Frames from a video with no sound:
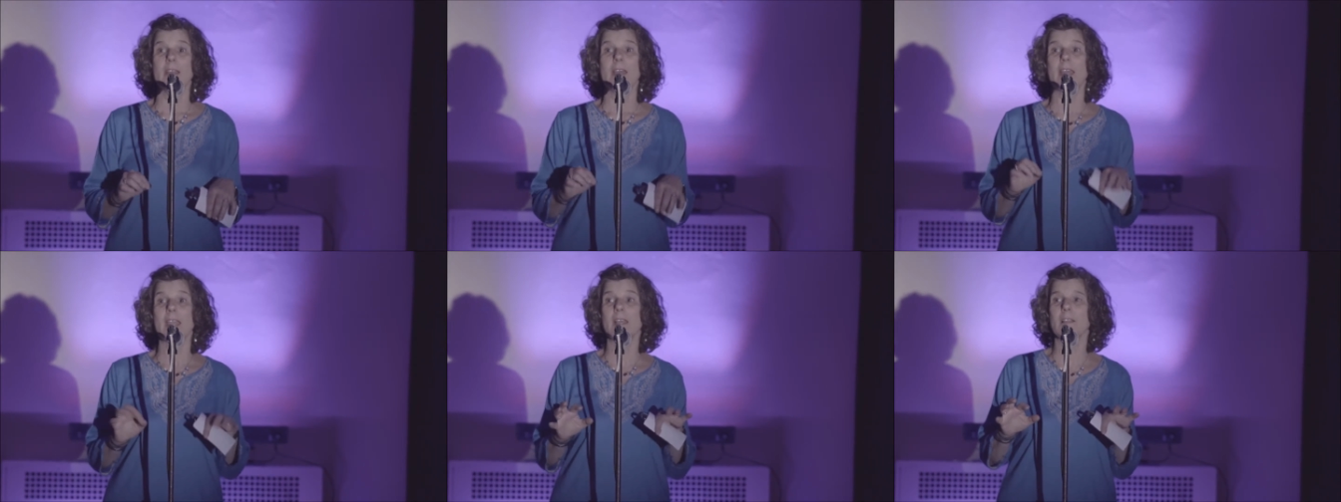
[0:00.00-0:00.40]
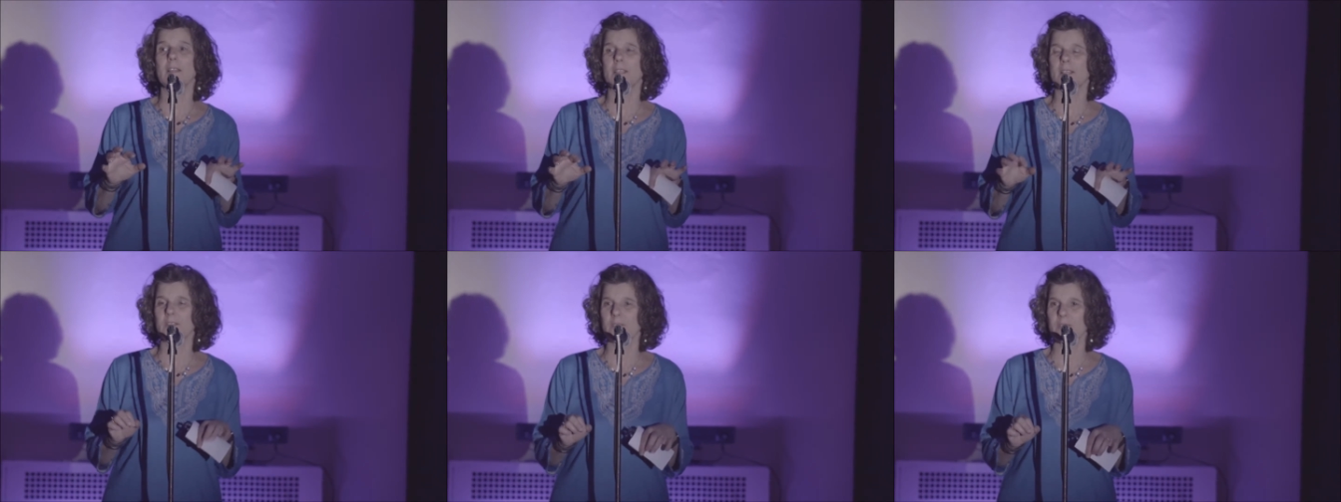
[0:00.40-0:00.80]
Hey,
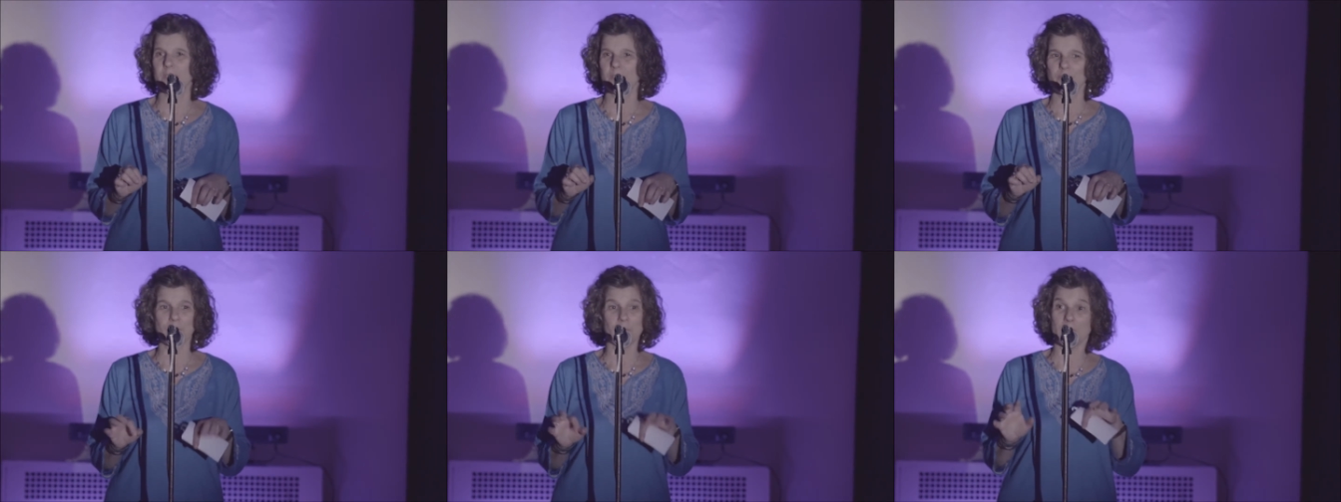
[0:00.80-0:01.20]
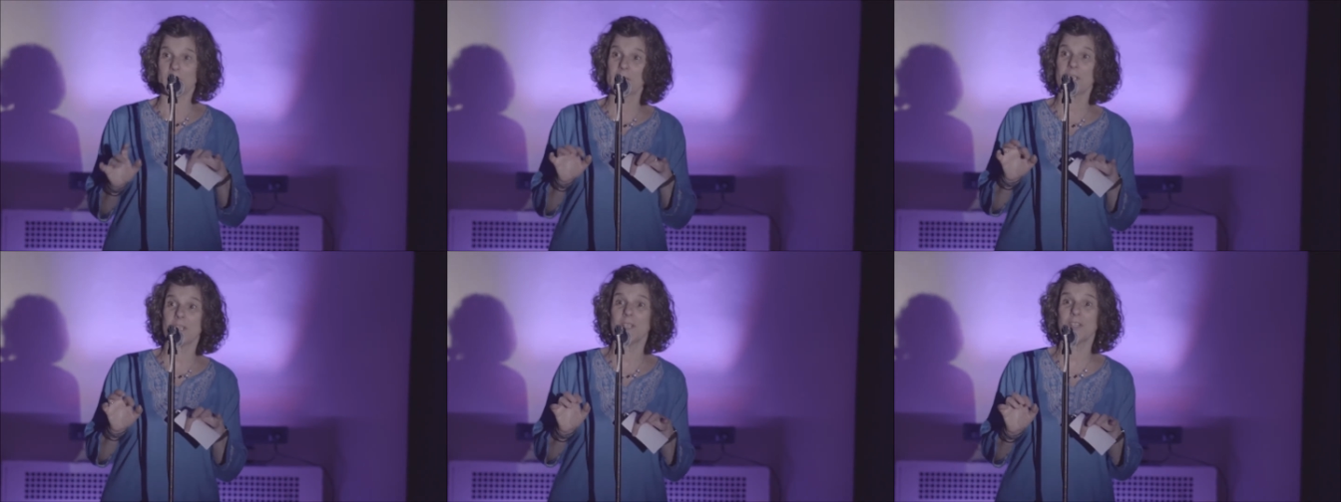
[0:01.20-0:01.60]
Elise, what
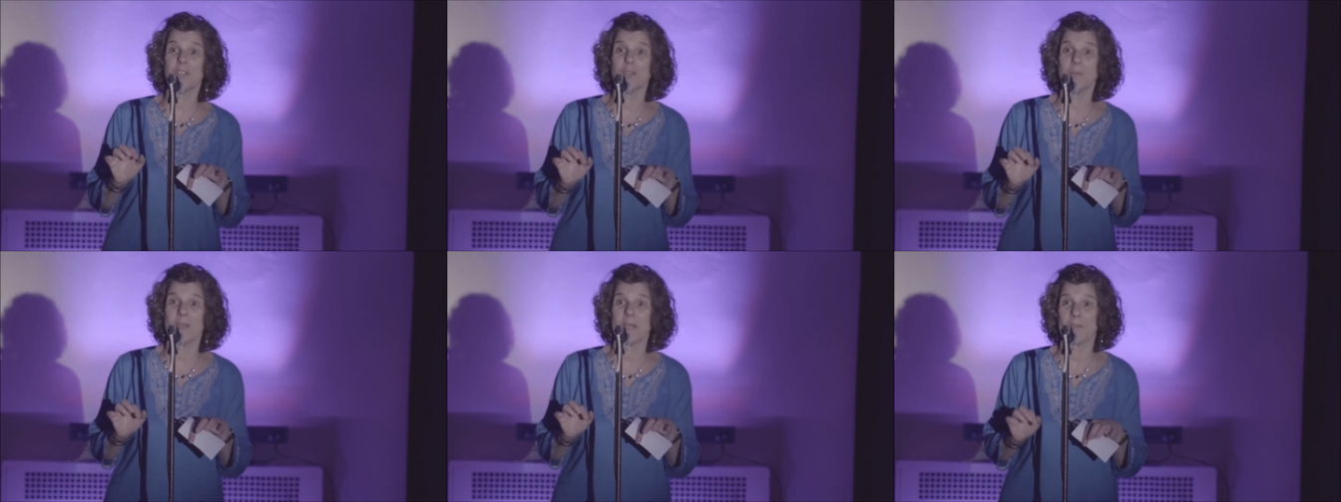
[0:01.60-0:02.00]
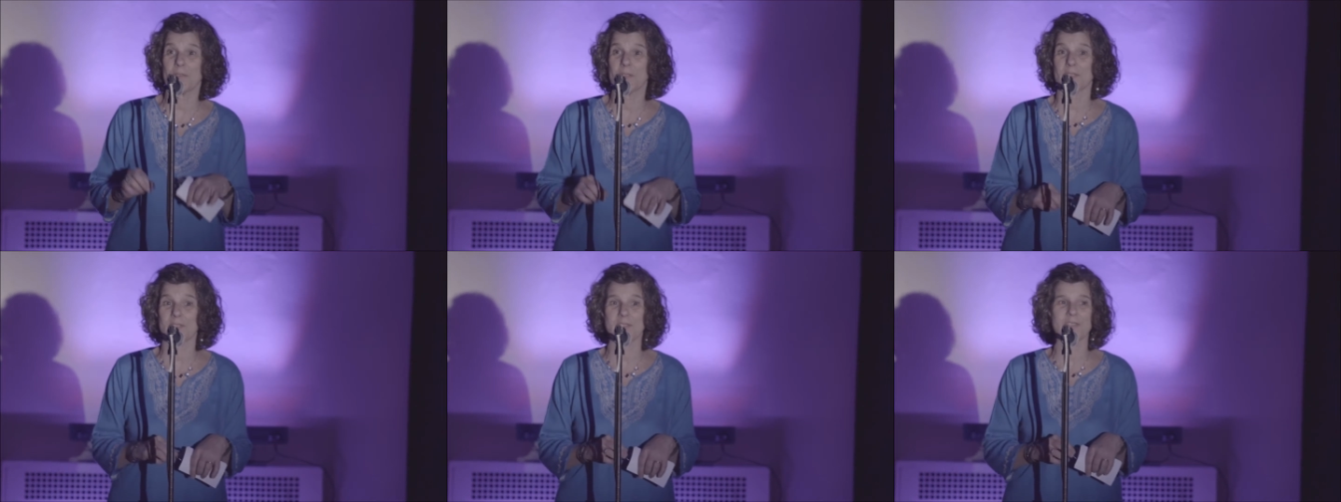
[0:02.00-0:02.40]
are you going to do about
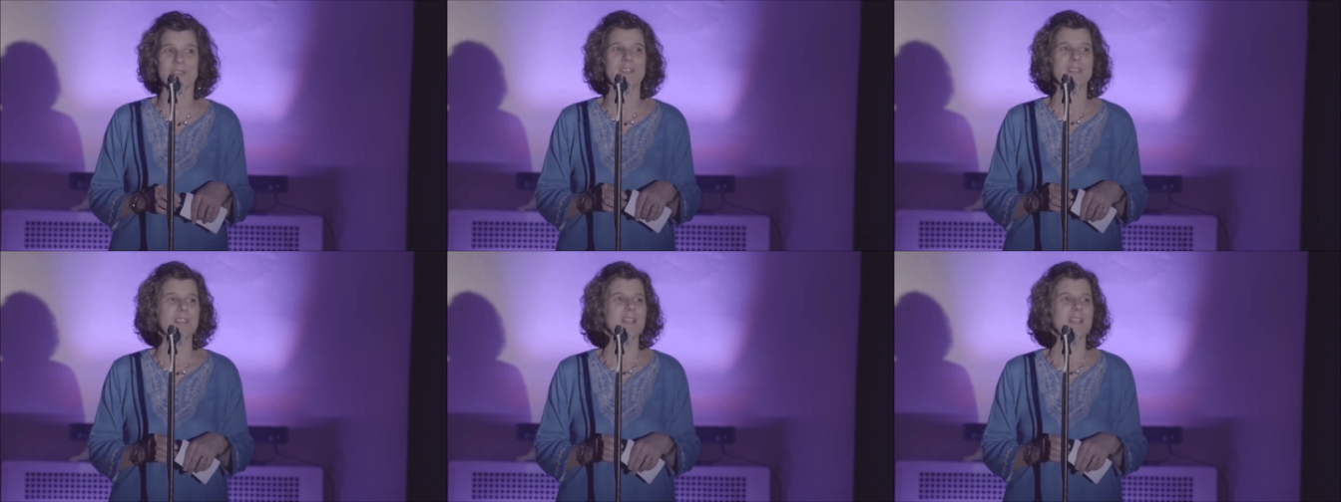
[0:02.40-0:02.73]
this?